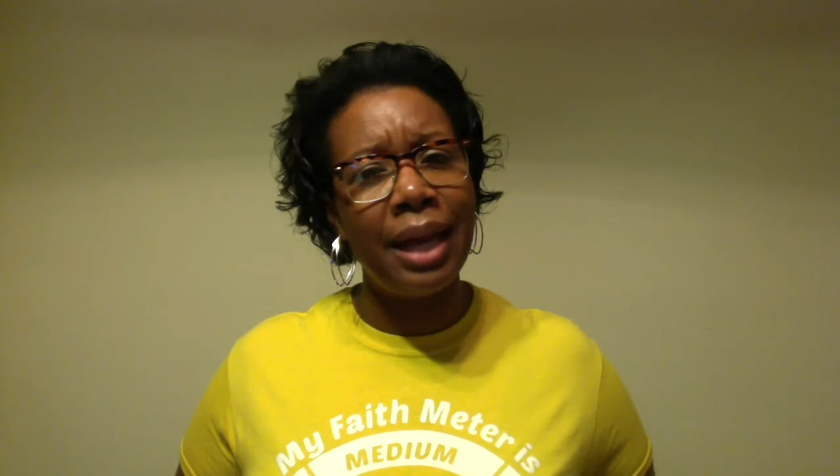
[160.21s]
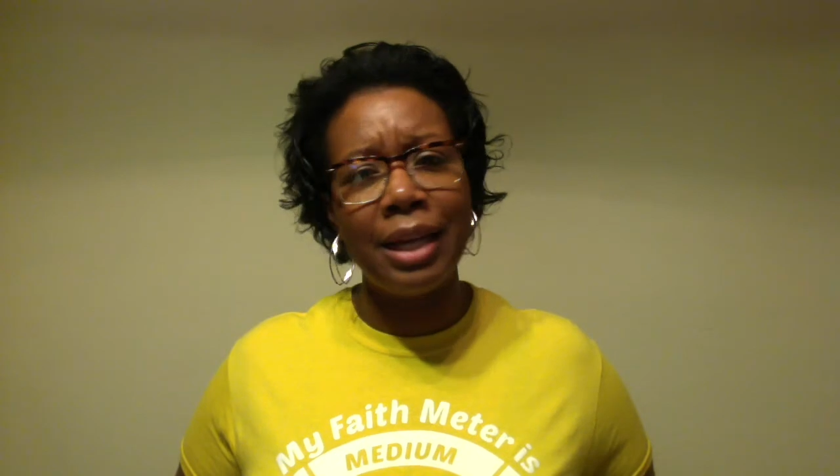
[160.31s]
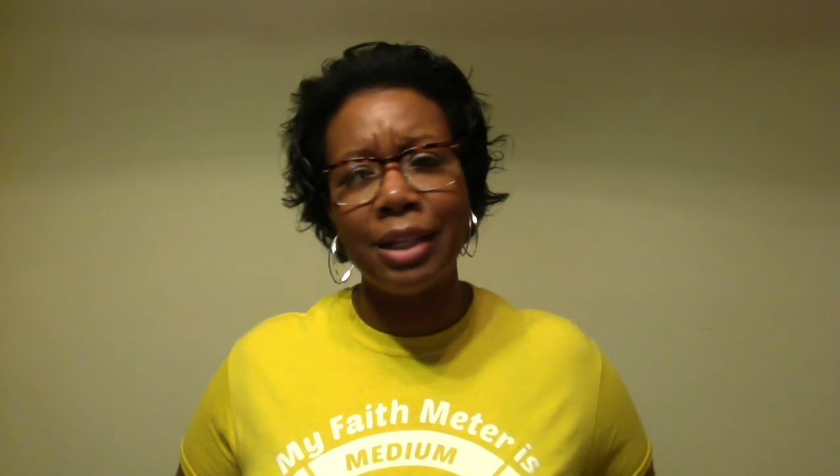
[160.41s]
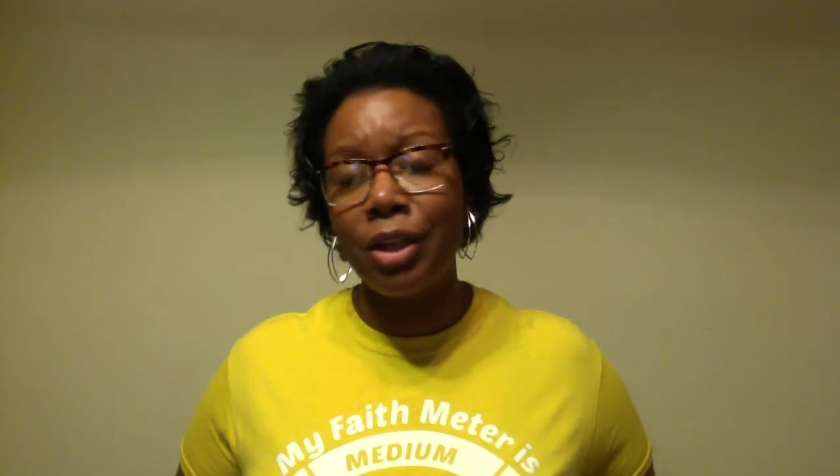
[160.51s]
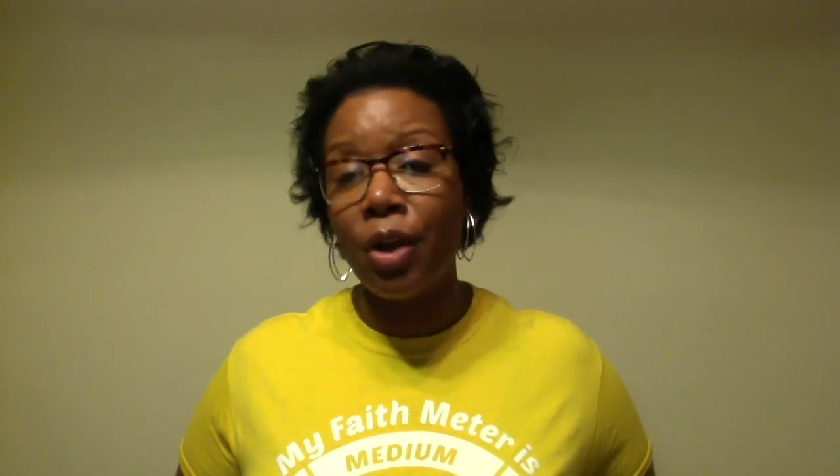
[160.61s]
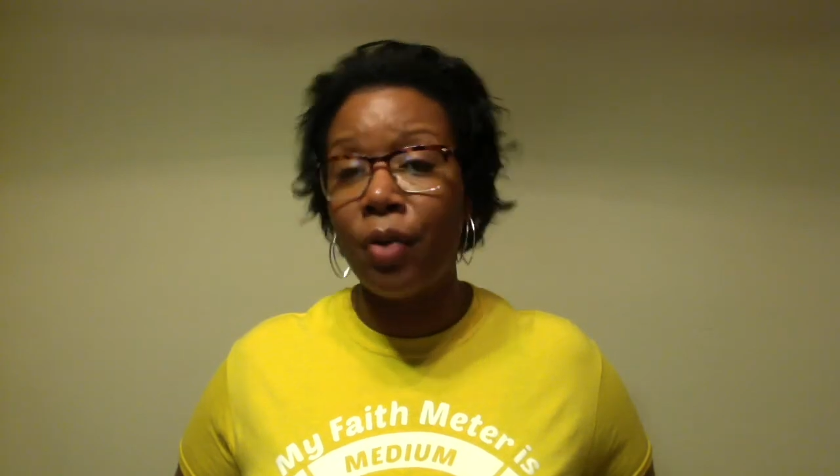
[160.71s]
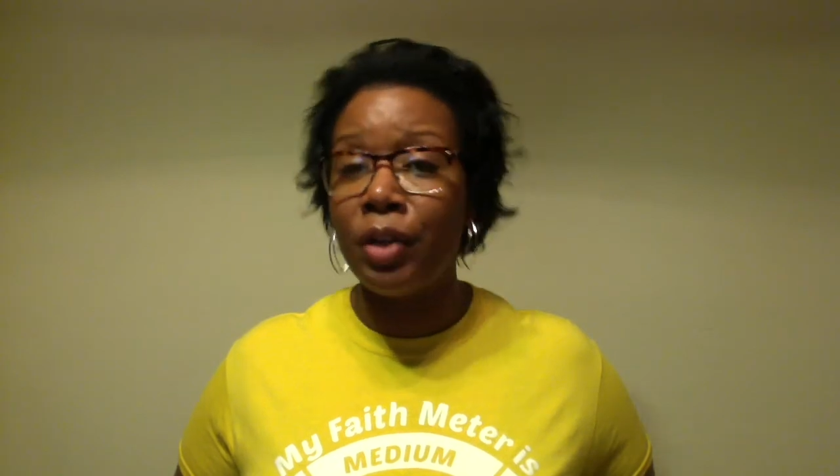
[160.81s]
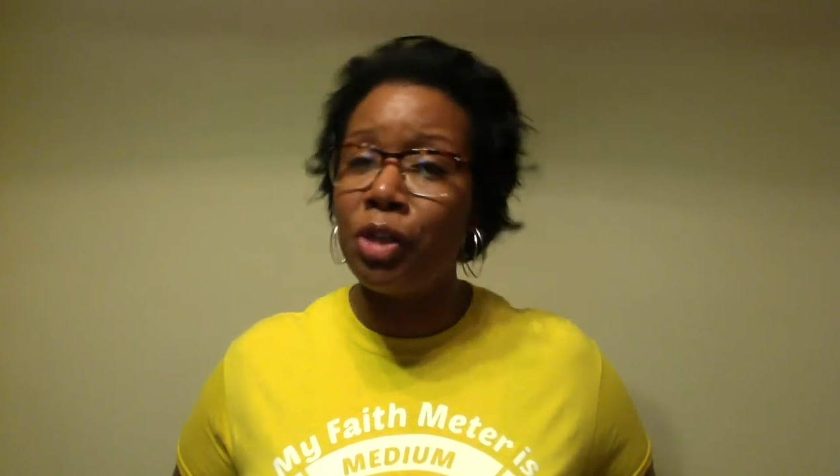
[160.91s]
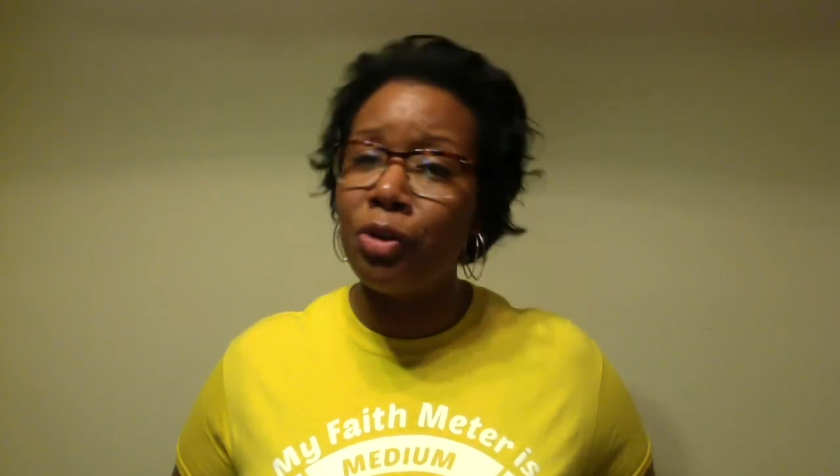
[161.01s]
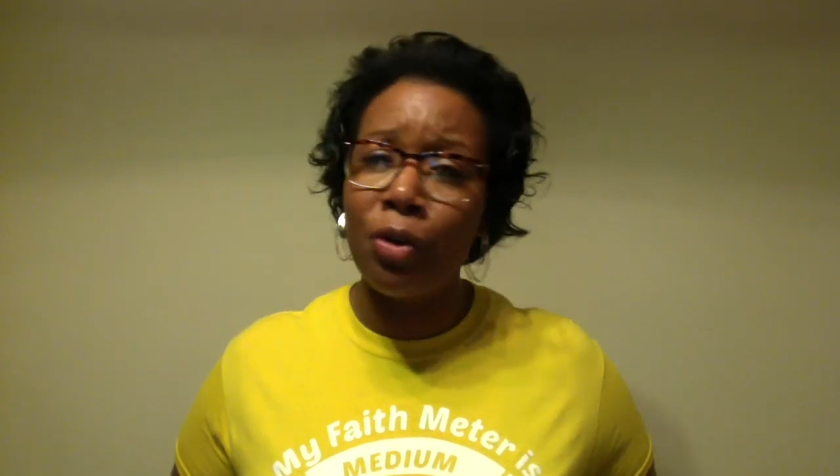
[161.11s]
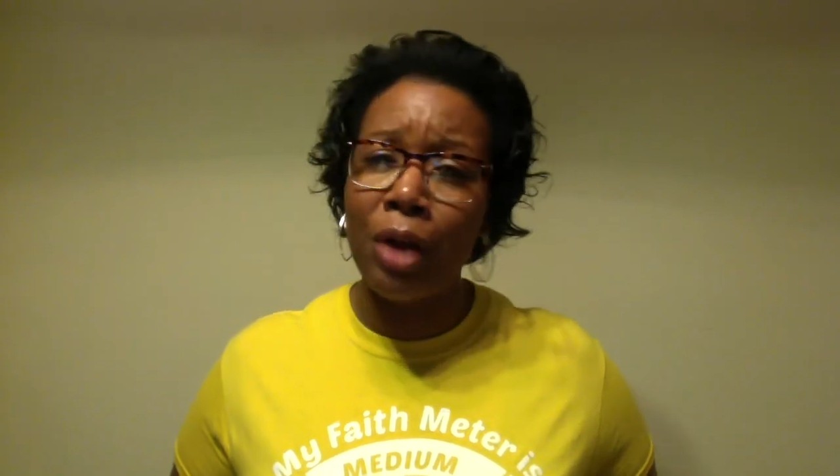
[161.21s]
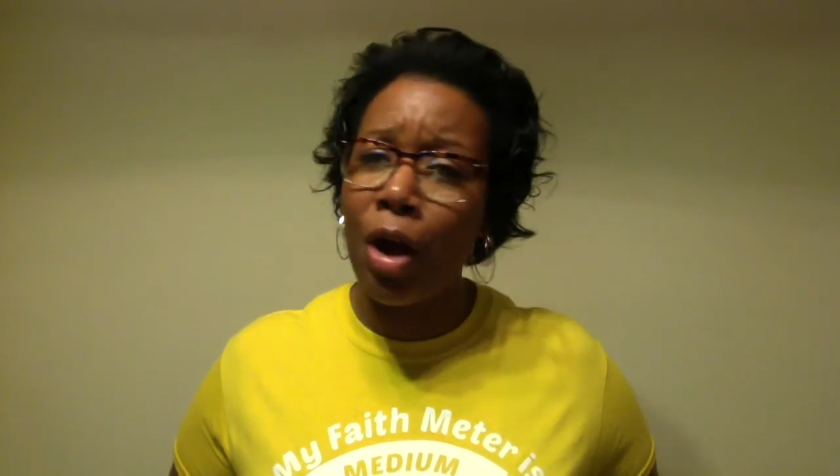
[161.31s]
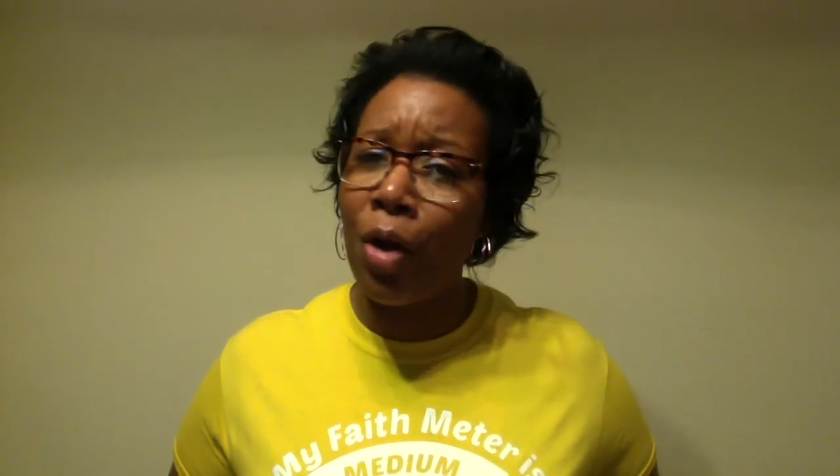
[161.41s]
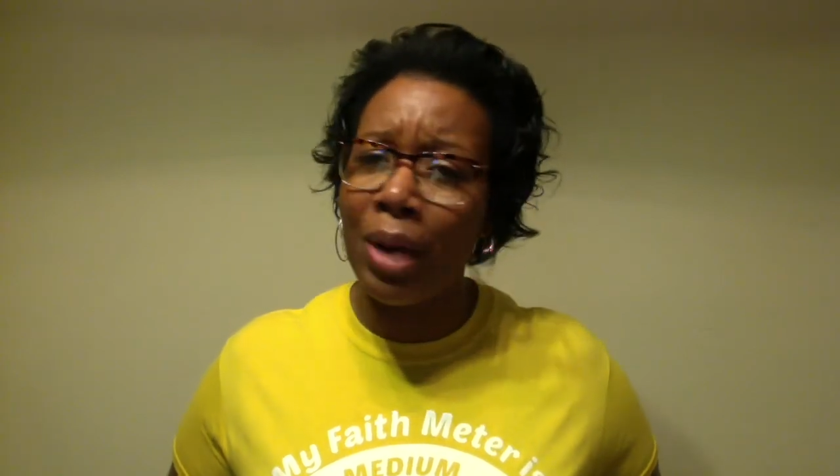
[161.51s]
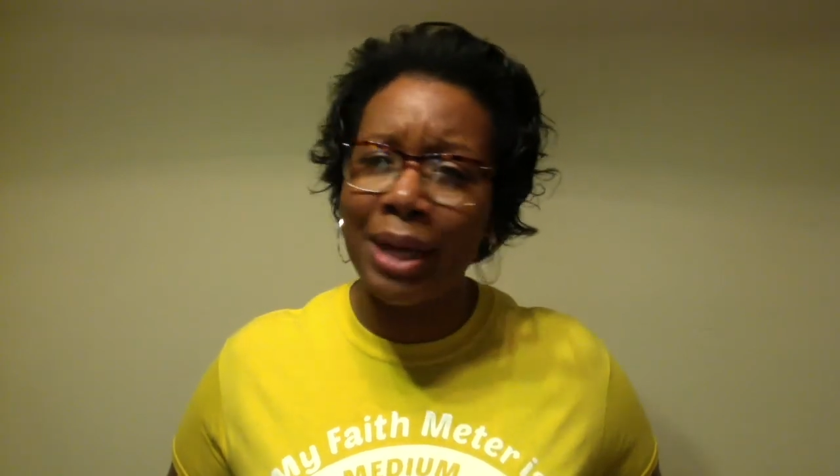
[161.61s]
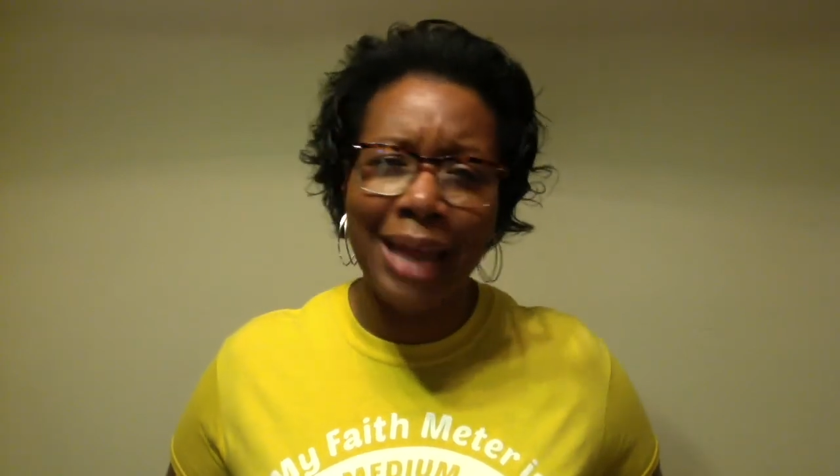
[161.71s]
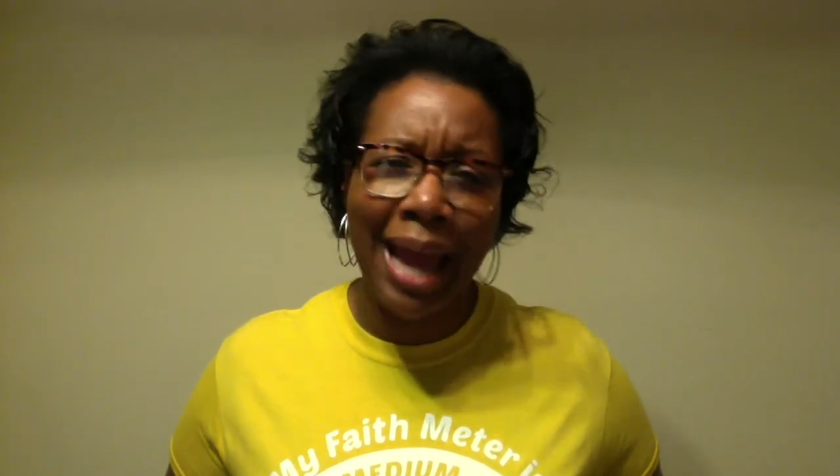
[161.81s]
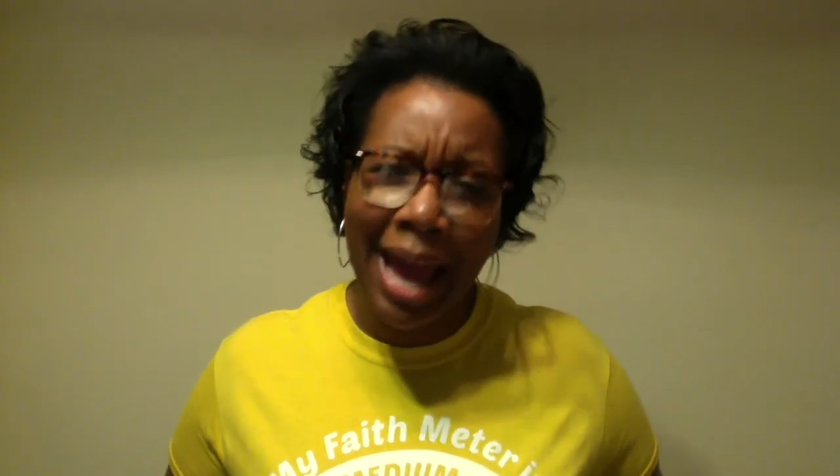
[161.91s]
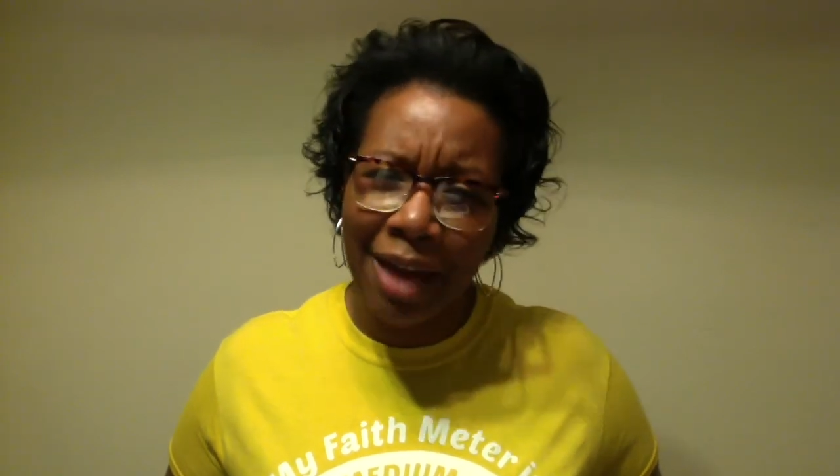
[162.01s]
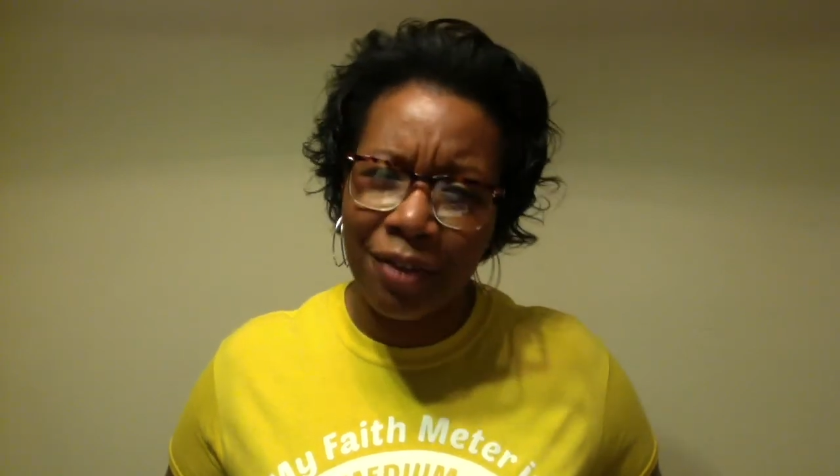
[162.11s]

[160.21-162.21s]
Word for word: let us know that you don't always have